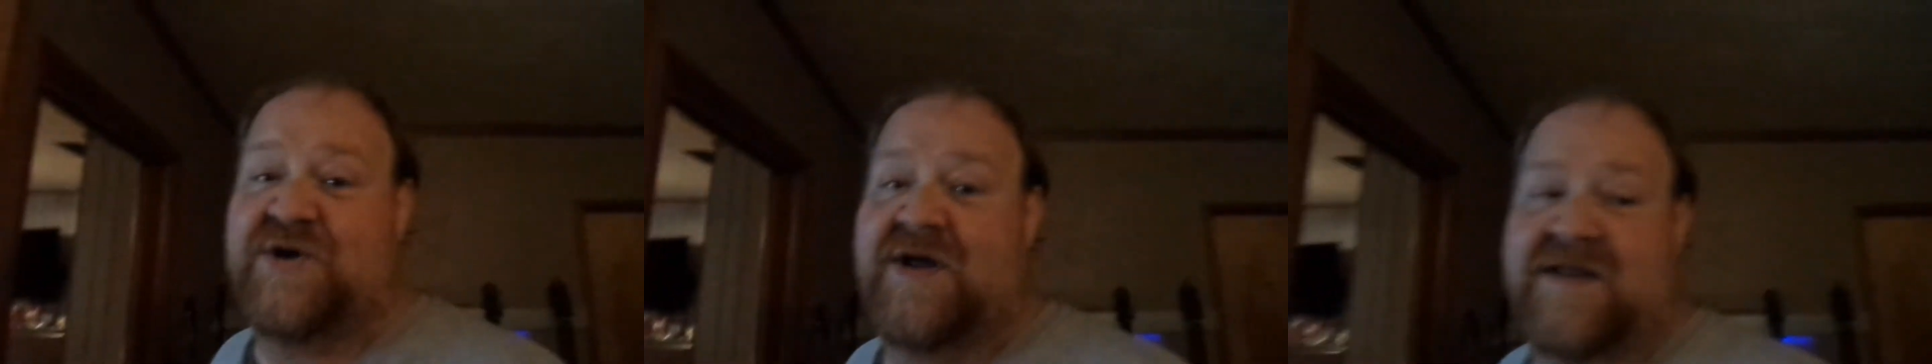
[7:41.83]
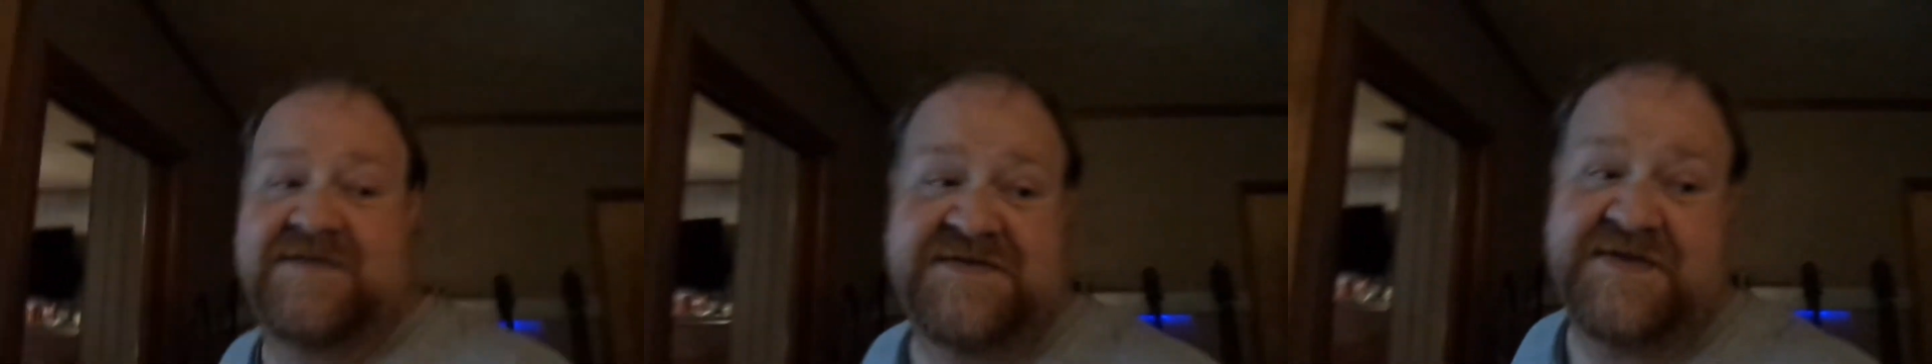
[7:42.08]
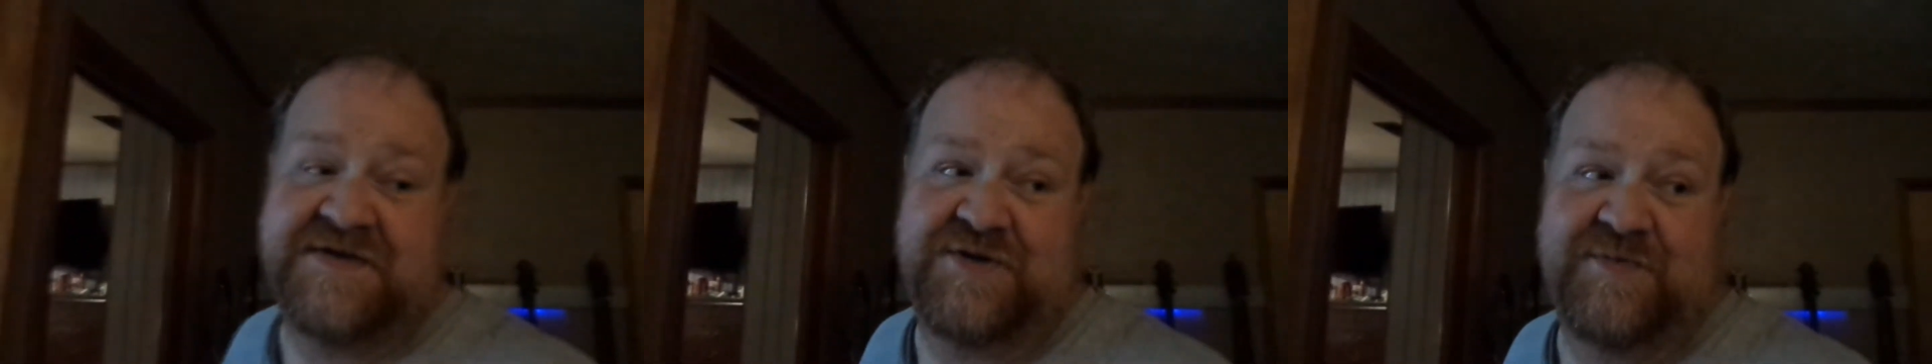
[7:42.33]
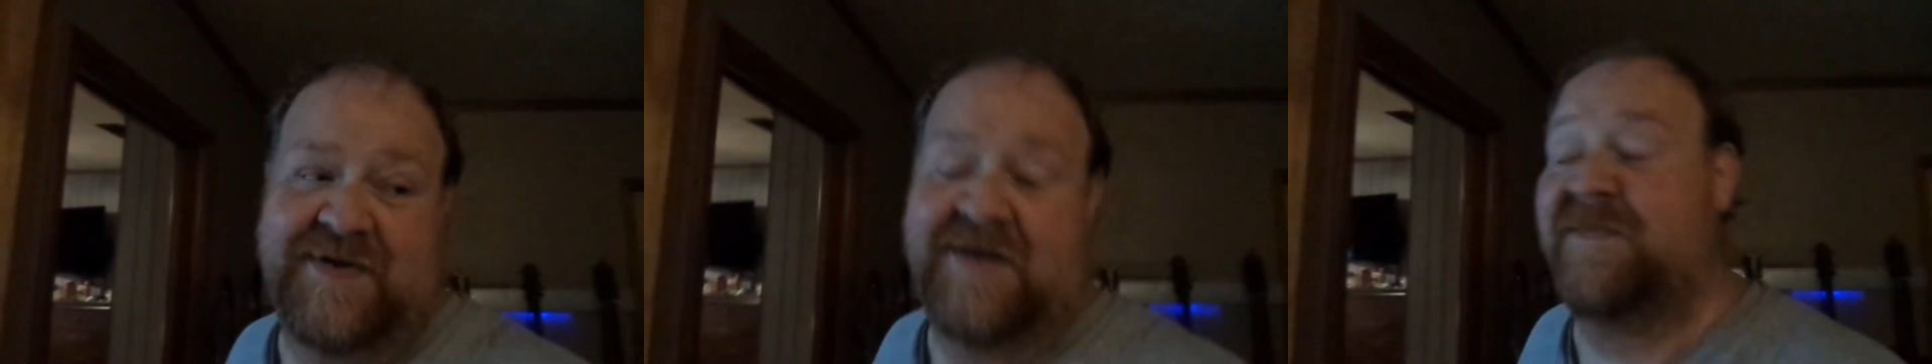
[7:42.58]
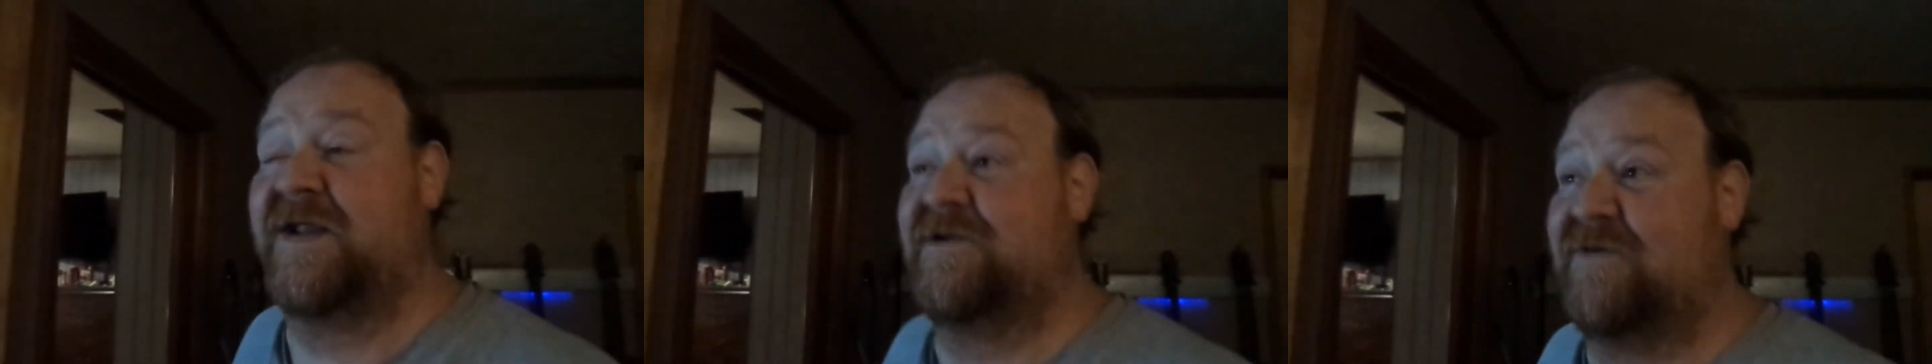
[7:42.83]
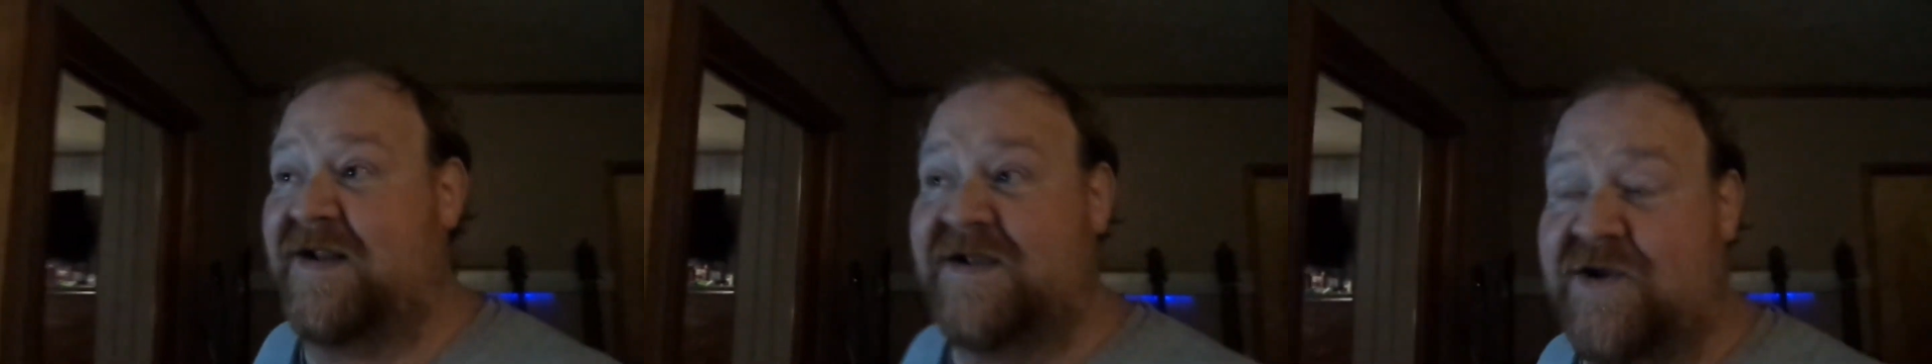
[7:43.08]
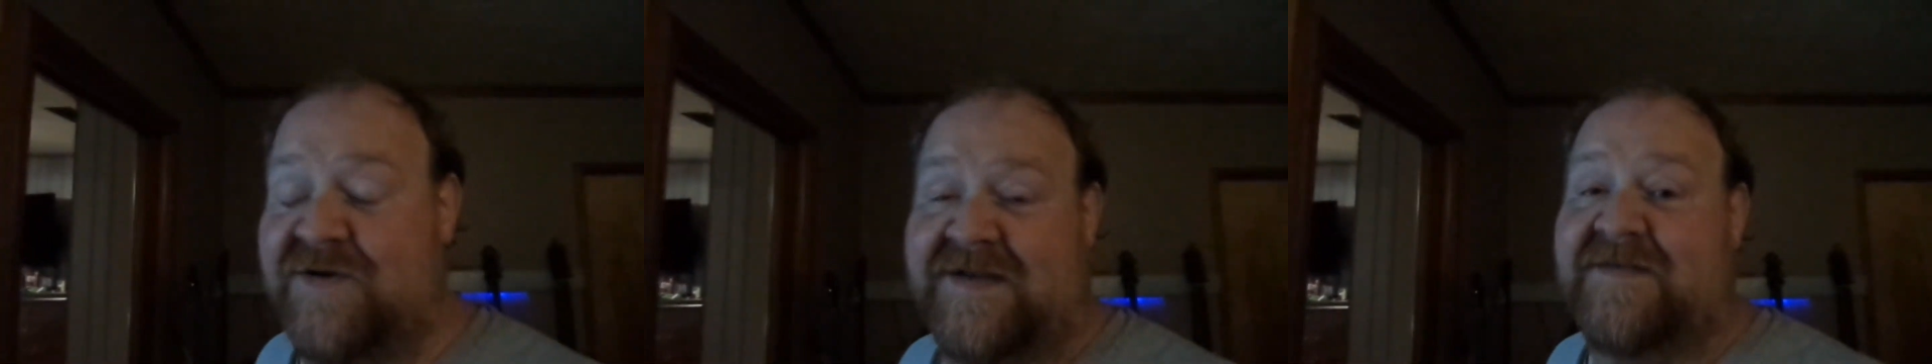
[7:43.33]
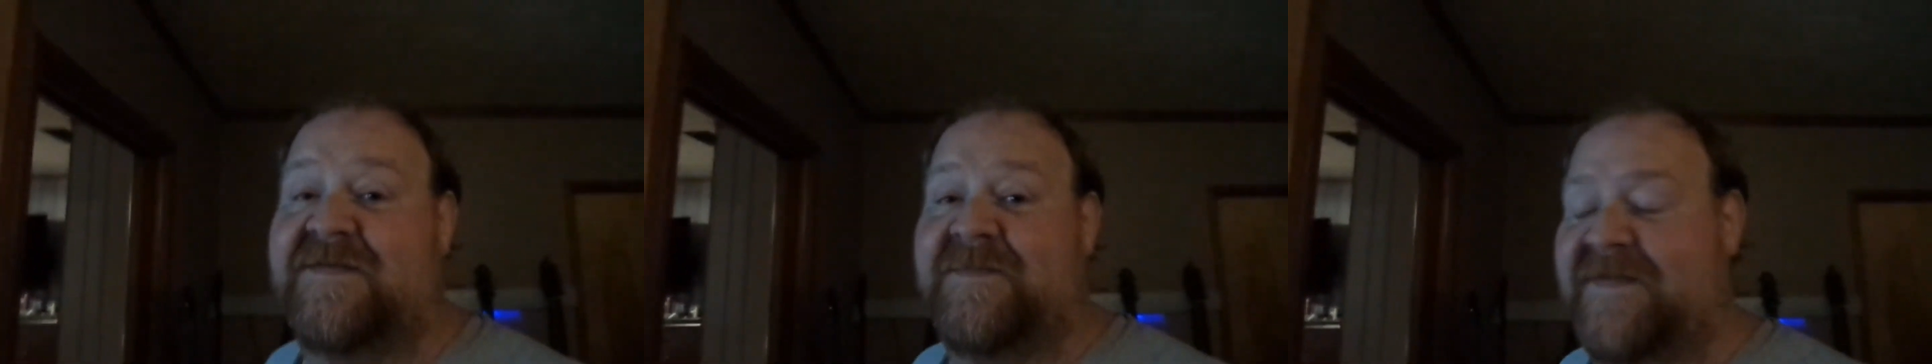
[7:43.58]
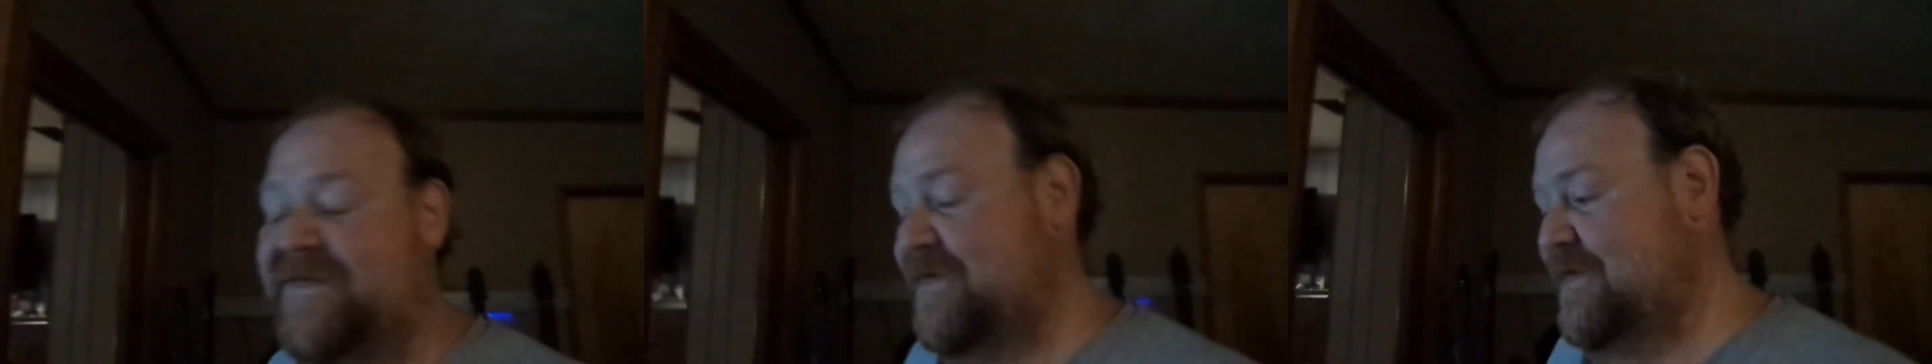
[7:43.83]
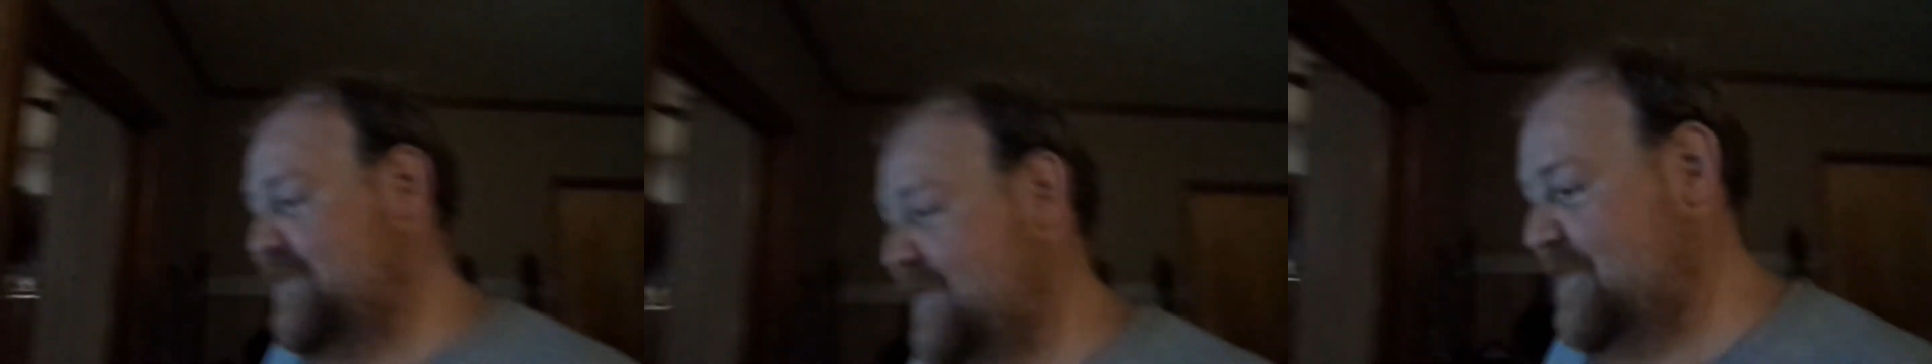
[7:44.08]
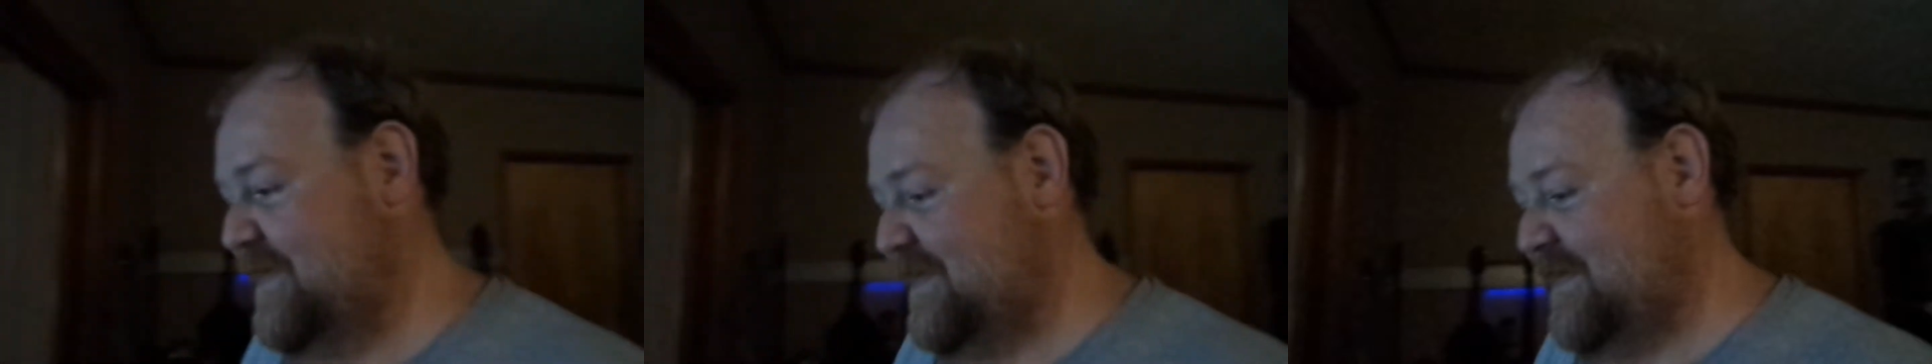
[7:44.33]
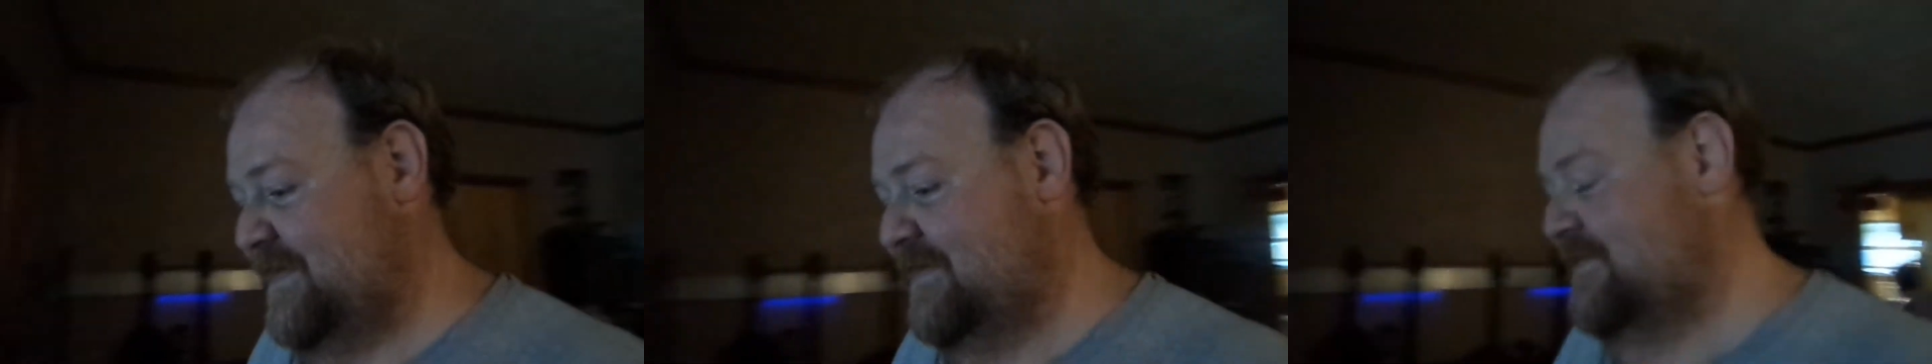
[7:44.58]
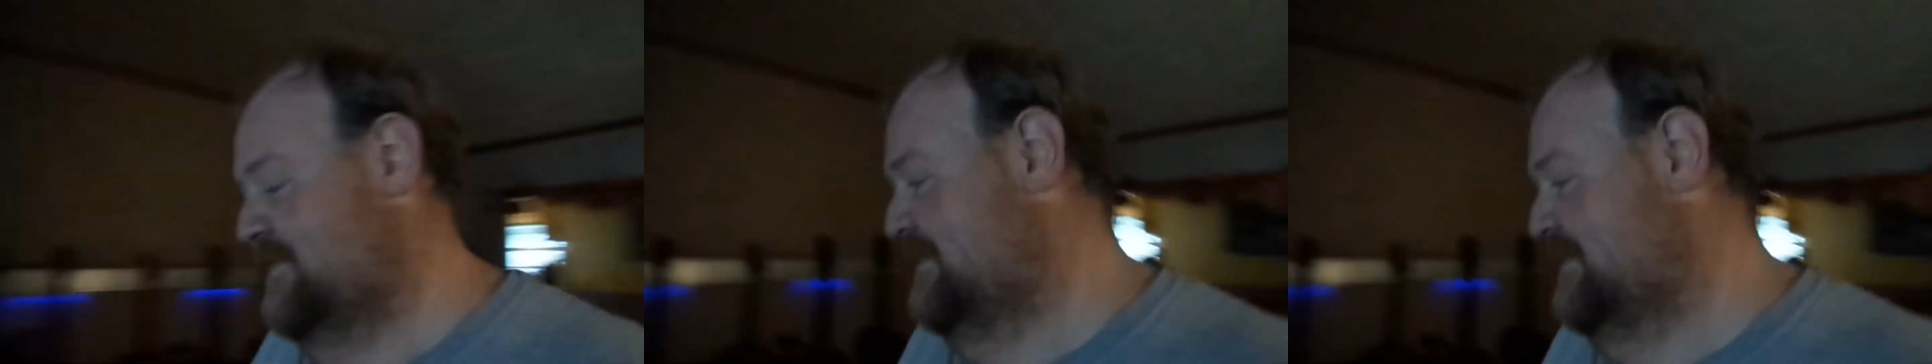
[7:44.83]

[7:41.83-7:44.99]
got lots to do, but I'm getting ready to go get Spencer so he can